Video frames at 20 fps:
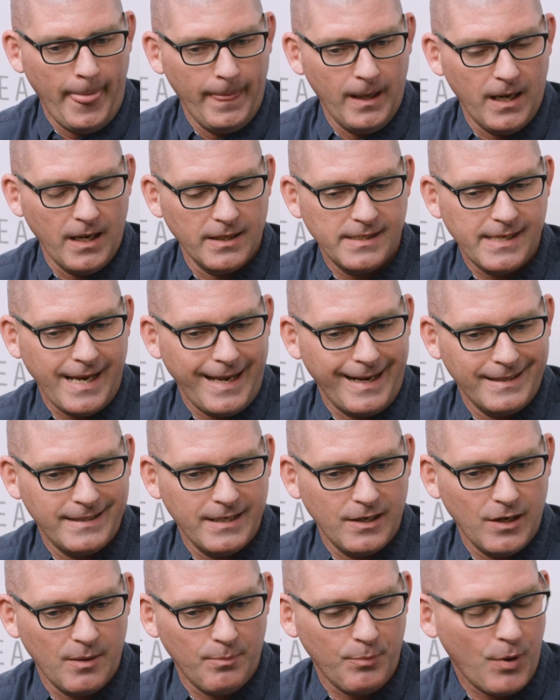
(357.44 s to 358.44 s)

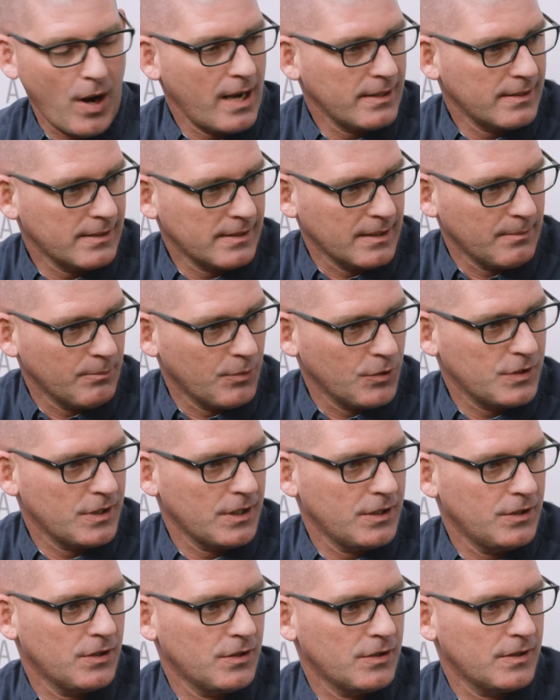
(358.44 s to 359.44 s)
unsanitary processing
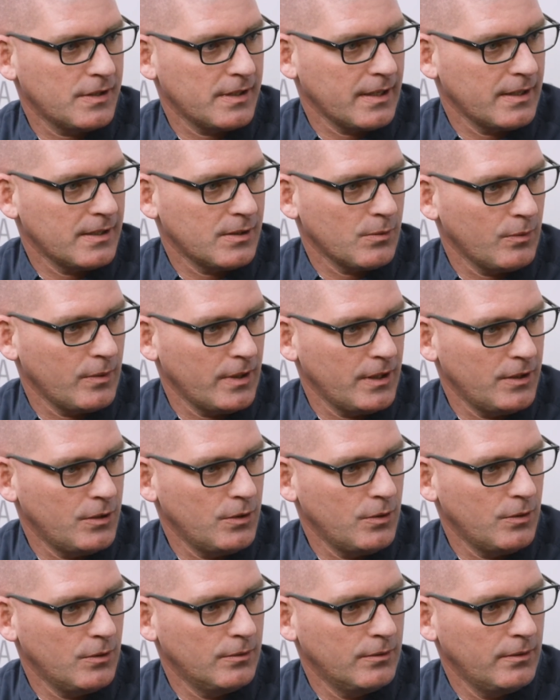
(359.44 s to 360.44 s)
procedures, things that we
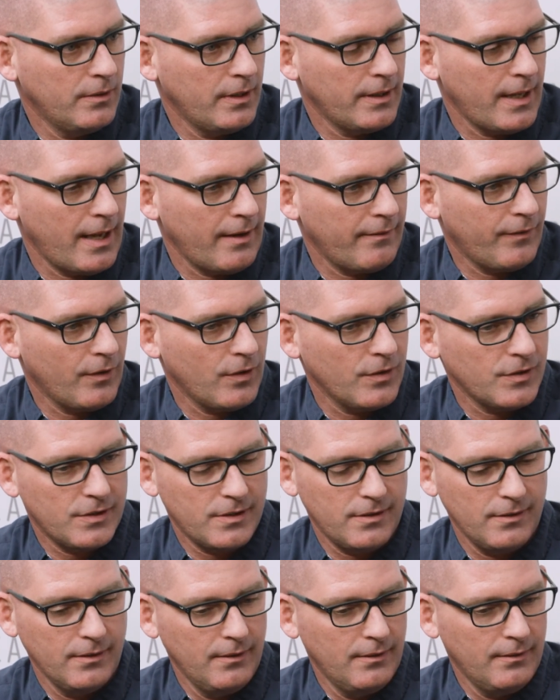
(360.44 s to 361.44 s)
do in that
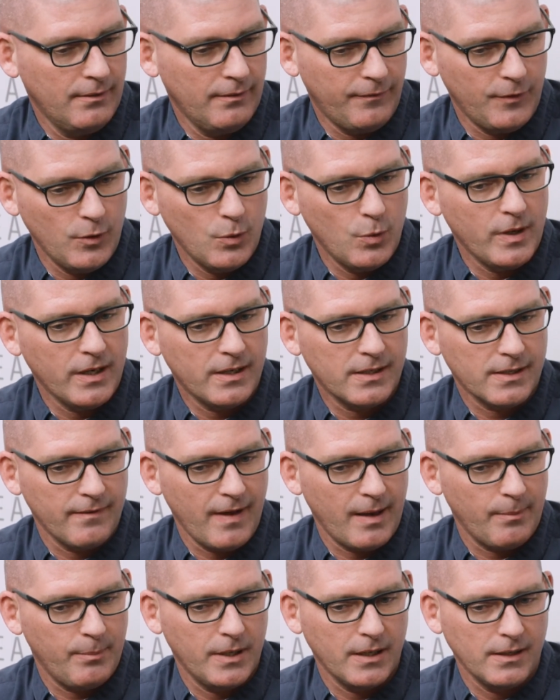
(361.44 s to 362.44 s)
first few weeks of
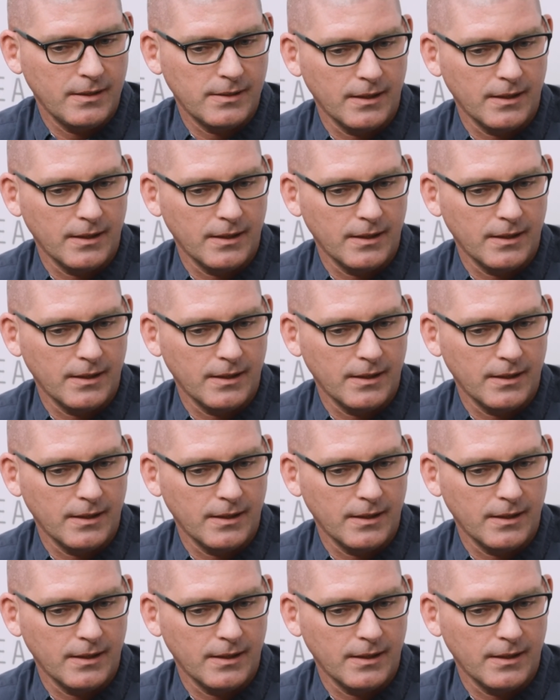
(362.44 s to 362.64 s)
that pig's